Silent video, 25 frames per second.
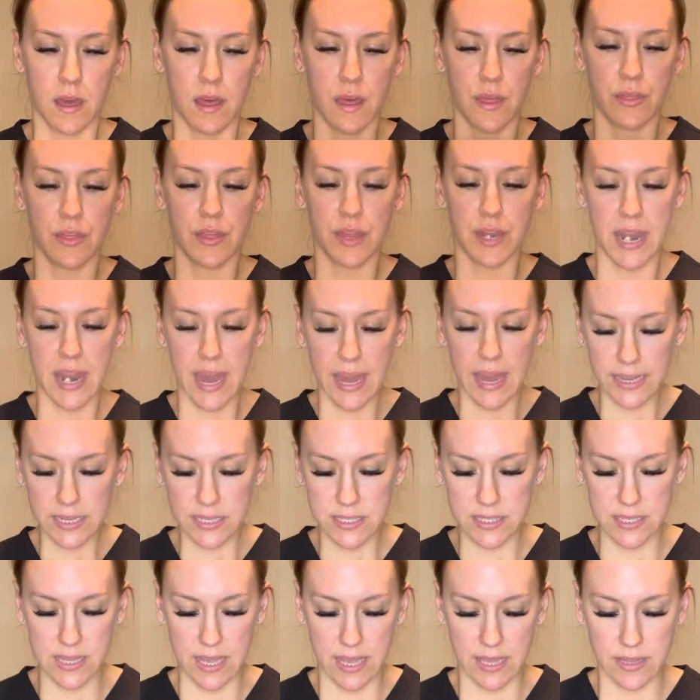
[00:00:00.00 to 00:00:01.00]
the next
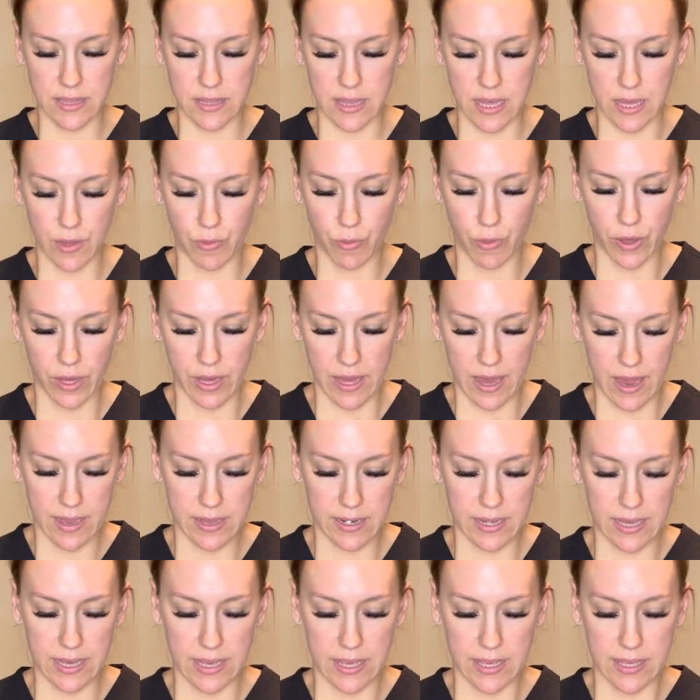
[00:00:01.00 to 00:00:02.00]
thing that they look
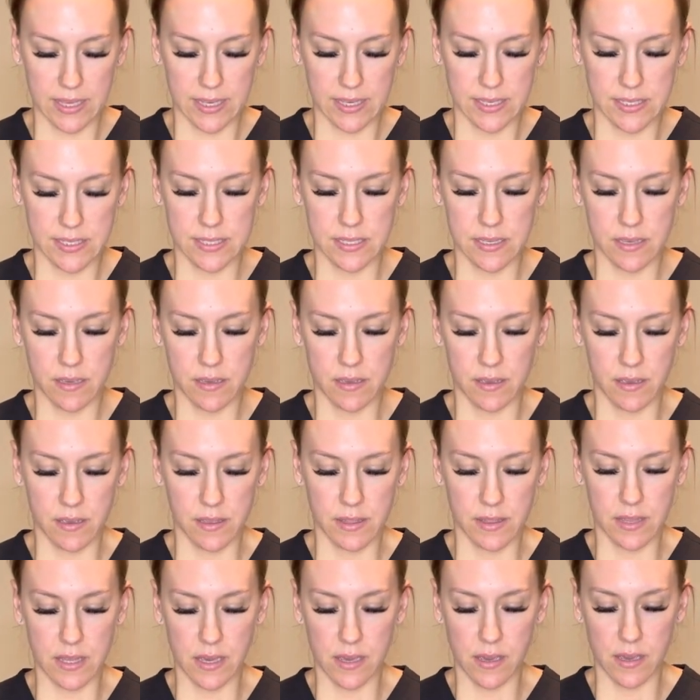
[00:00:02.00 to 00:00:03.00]
at is
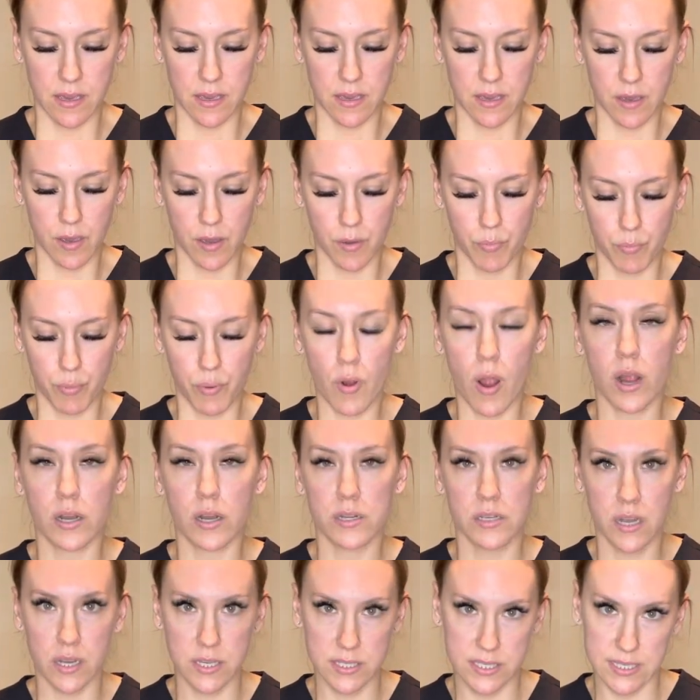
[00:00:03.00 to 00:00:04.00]
the
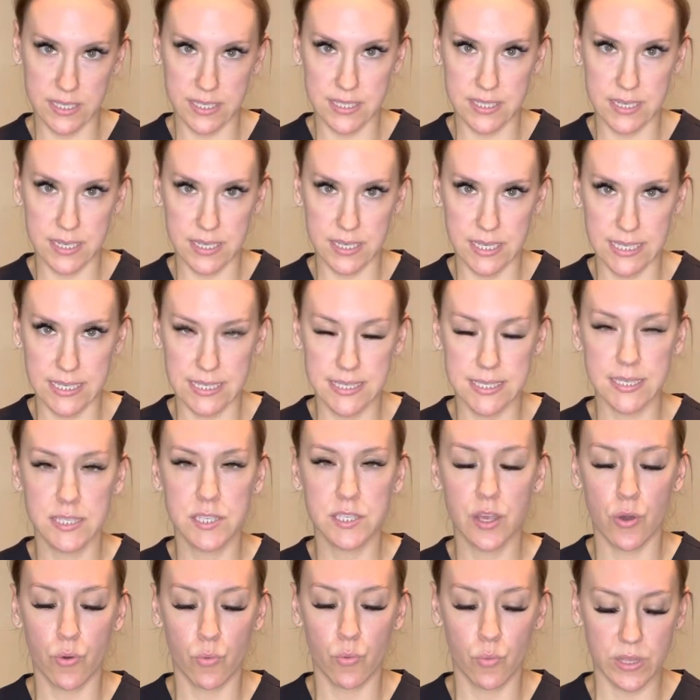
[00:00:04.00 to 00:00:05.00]
prognostic studies.
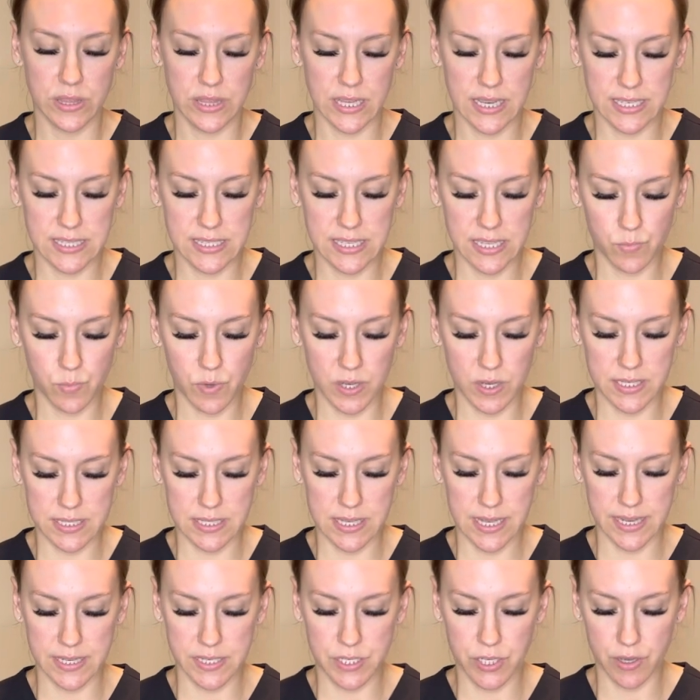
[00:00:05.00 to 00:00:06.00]
So what they did was
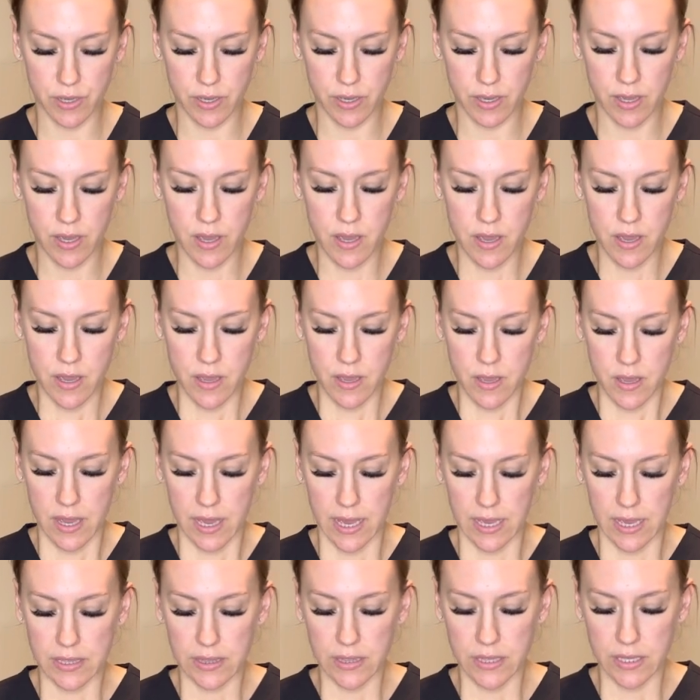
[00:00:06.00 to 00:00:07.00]
they took
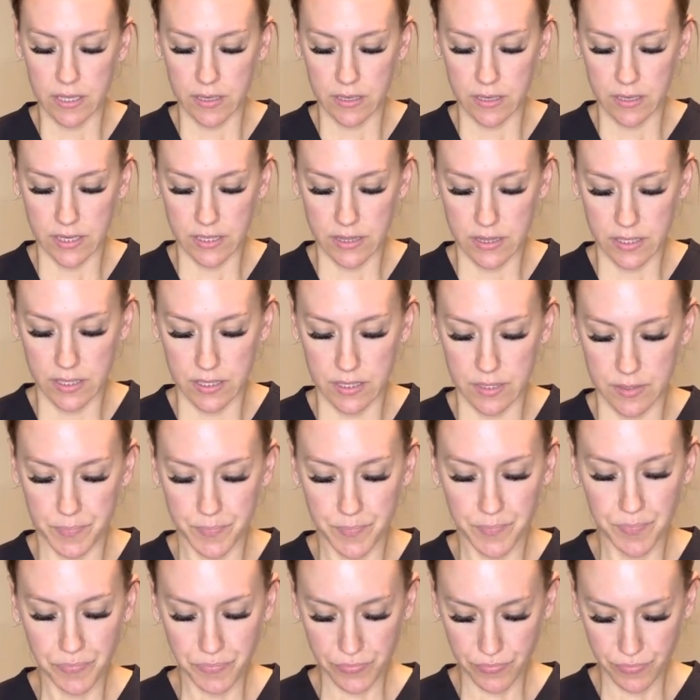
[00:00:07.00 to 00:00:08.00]
in the in the
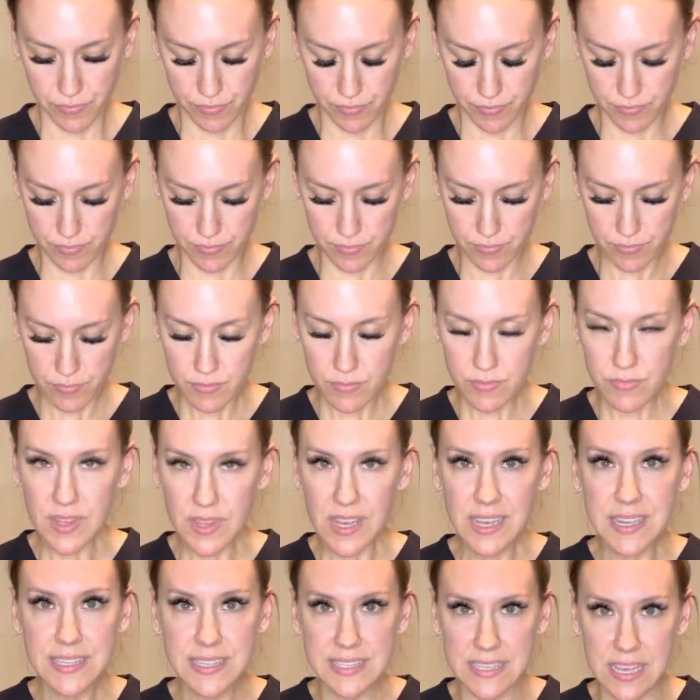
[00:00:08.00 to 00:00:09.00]

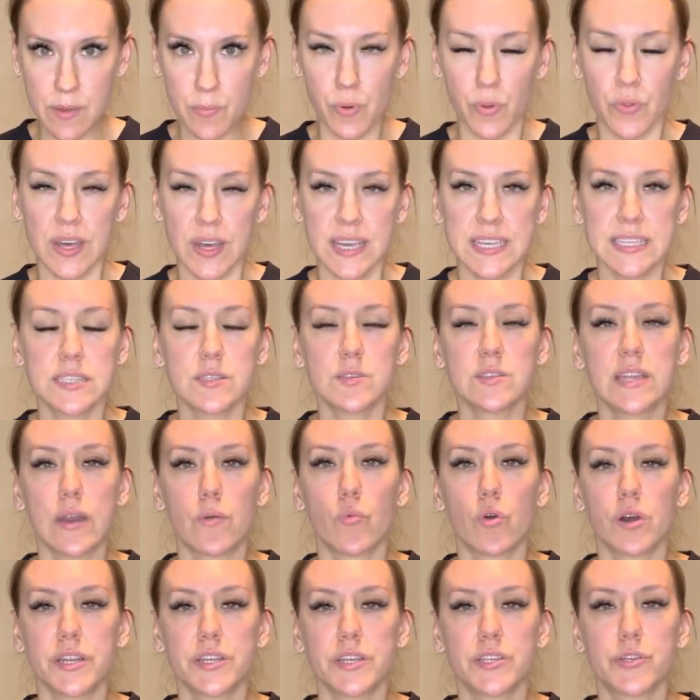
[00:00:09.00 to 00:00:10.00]
sample they they
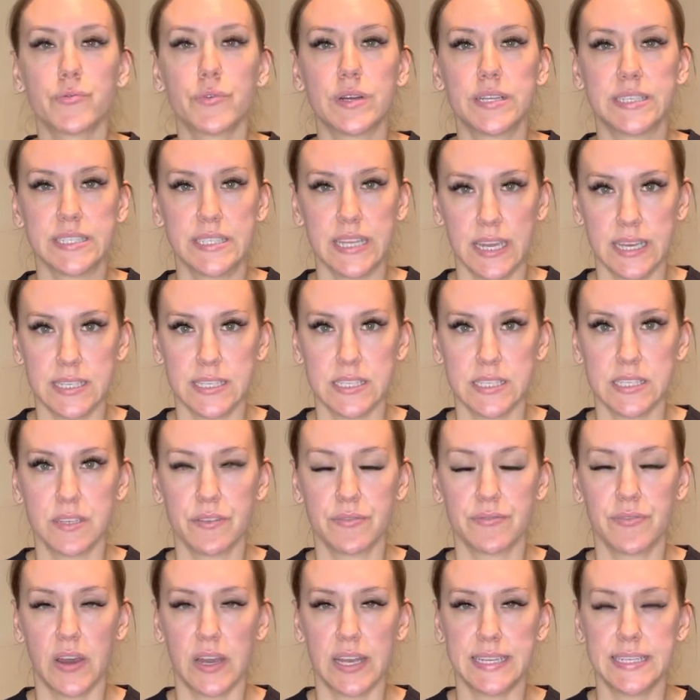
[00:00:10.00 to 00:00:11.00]
wanted to run tests to
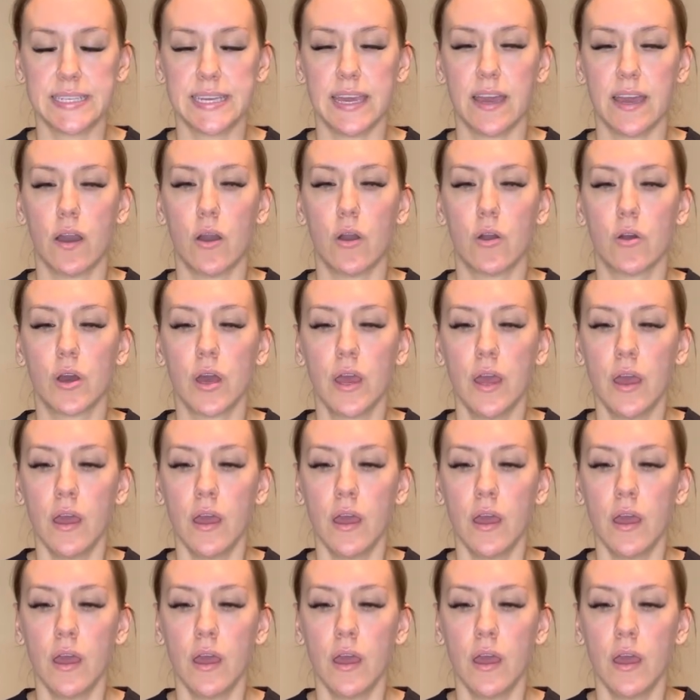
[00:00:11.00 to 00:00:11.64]
find out